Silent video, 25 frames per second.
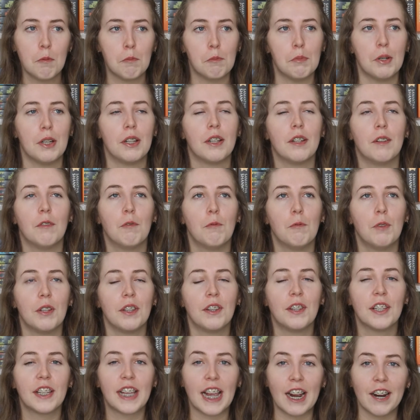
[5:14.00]
But
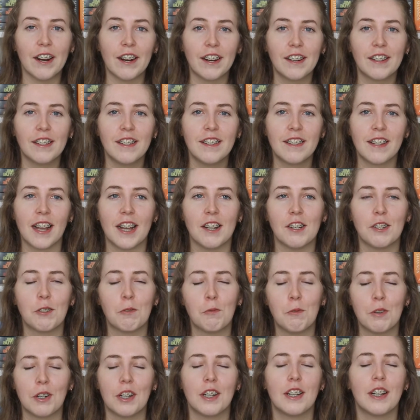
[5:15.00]
with the characters, I just
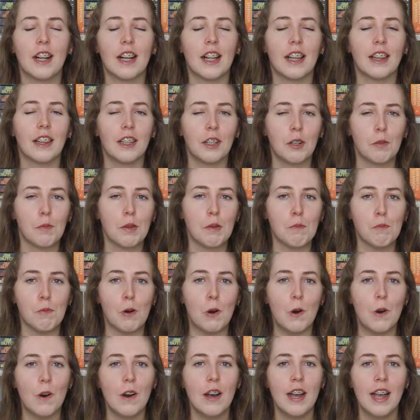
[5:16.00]
wanted a little bit
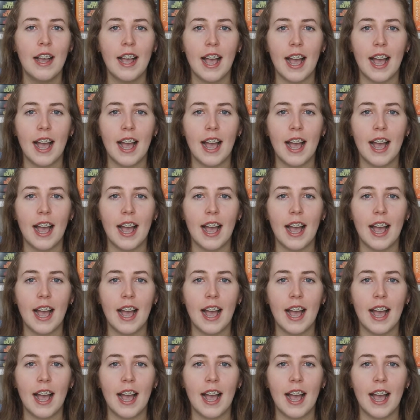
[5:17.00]
more.